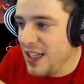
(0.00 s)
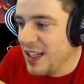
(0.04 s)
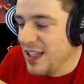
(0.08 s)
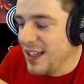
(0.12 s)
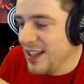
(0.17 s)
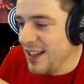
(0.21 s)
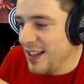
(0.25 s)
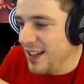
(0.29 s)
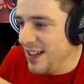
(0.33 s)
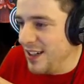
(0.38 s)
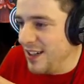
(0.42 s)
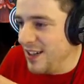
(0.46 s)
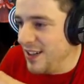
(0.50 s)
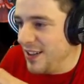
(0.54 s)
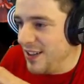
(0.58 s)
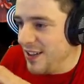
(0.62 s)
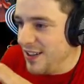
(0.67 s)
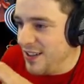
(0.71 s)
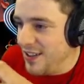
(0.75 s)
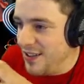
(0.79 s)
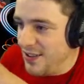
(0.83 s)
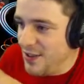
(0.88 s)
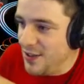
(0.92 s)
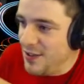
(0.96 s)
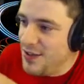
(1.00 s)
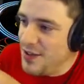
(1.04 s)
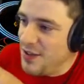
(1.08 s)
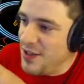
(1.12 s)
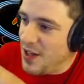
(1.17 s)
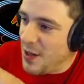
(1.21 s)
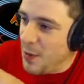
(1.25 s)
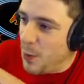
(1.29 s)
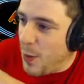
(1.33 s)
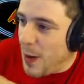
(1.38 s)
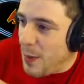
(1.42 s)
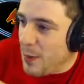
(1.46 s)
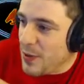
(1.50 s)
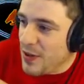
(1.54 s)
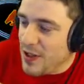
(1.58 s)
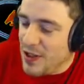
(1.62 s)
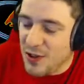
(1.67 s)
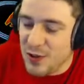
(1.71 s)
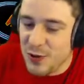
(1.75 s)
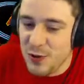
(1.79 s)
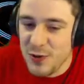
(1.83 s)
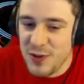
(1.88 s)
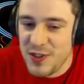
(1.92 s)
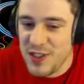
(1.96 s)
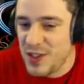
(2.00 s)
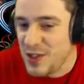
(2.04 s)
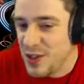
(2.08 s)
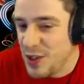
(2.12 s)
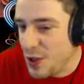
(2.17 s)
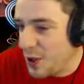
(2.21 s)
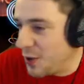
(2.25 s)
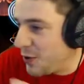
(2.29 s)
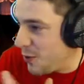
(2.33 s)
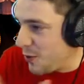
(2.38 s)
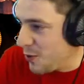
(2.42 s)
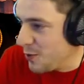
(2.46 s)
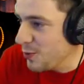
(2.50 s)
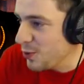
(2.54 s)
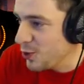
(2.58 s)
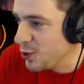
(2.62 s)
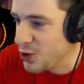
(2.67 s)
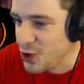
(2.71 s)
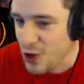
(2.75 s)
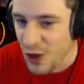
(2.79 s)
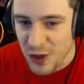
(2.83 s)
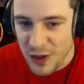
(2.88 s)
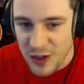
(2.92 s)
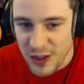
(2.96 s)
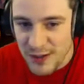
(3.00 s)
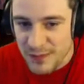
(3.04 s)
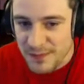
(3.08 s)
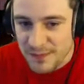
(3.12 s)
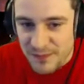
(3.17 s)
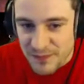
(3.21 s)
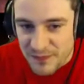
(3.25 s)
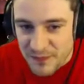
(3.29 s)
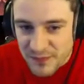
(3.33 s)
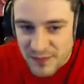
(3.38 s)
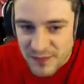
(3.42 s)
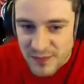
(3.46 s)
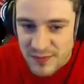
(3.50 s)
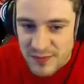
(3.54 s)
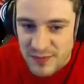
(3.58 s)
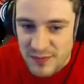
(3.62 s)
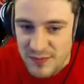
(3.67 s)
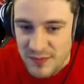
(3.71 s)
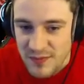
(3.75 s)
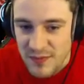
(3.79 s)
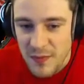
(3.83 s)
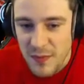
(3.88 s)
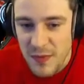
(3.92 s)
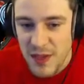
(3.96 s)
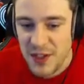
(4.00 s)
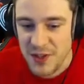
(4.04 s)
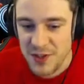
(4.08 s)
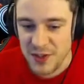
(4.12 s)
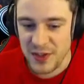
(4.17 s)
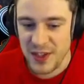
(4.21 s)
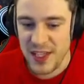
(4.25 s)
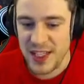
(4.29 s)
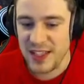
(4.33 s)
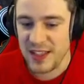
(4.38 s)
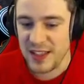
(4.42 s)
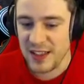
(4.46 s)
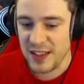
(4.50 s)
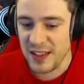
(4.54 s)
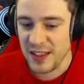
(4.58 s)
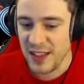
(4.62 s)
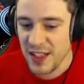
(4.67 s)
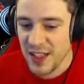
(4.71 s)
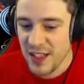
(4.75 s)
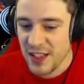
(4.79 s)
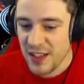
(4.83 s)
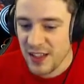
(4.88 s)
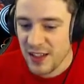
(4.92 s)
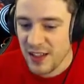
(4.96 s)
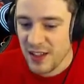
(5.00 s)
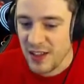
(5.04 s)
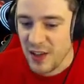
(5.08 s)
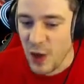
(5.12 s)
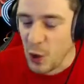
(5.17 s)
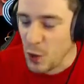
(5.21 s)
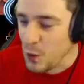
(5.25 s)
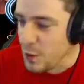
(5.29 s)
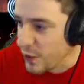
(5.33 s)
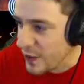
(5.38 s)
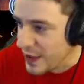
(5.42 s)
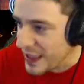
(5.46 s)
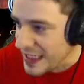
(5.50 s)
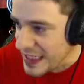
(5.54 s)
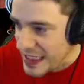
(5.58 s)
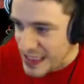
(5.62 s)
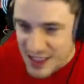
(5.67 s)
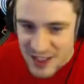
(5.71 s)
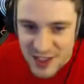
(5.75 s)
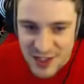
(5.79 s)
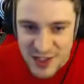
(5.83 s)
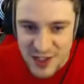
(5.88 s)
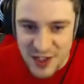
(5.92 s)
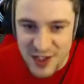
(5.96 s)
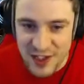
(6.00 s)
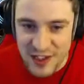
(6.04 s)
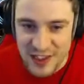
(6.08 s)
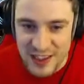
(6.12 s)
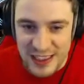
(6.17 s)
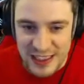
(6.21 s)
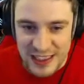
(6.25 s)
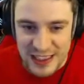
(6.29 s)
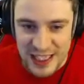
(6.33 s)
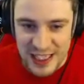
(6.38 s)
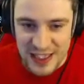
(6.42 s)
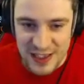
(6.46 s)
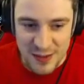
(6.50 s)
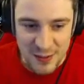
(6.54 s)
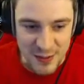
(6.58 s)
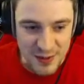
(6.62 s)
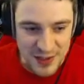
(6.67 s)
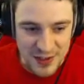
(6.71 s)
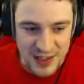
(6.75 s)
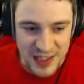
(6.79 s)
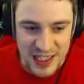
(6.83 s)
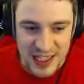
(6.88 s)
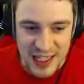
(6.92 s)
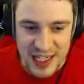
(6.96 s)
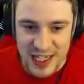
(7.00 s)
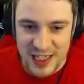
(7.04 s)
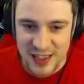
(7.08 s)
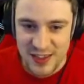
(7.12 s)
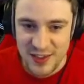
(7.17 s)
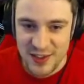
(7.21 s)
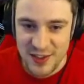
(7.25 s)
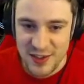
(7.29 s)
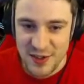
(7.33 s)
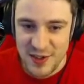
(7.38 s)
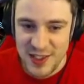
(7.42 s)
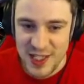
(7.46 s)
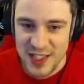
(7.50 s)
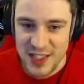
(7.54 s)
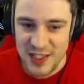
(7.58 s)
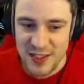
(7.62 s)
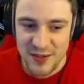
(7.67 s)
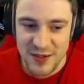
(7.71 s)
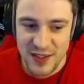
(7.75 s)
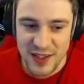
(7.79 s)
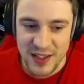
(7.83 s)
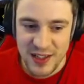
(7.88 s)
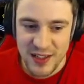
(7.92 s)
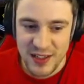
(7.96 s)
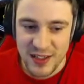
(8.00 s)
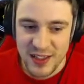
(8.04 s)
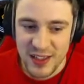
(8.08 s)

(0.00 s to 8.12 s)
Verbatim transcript: a weapon that causes the thermal shock, so they can overheat a target, get them so they can't use any of their